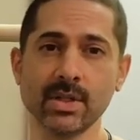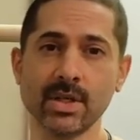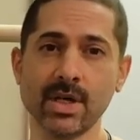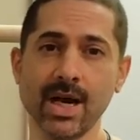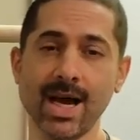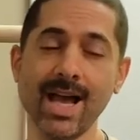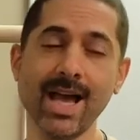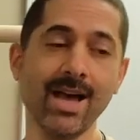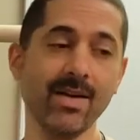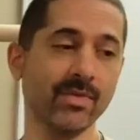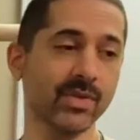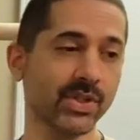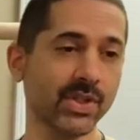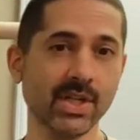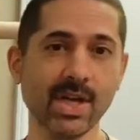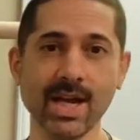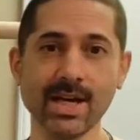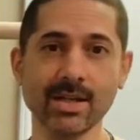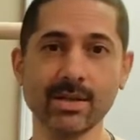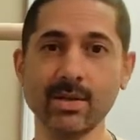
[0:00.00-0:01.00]
I haven't
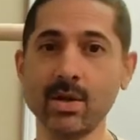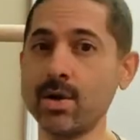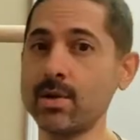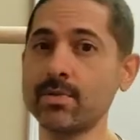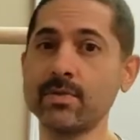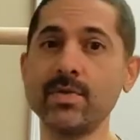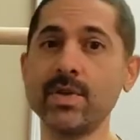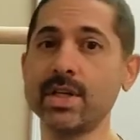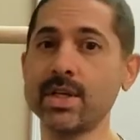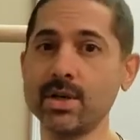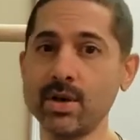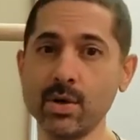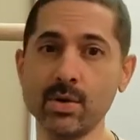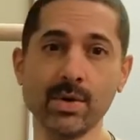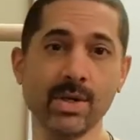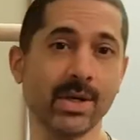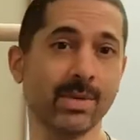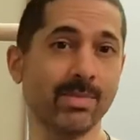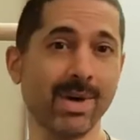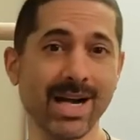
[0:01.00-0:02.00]
shot a long video
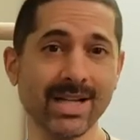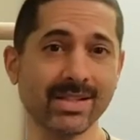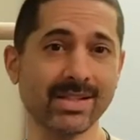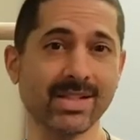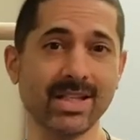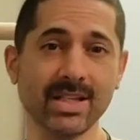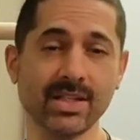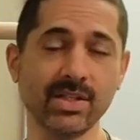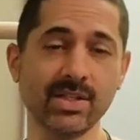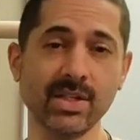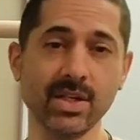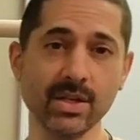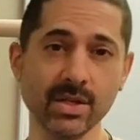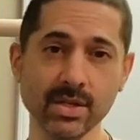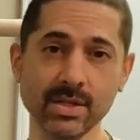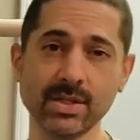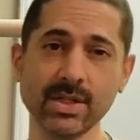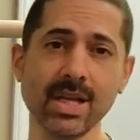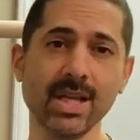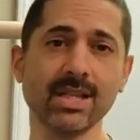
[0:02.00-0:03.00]
in about 6
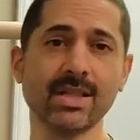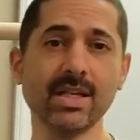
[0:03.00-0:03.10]
years.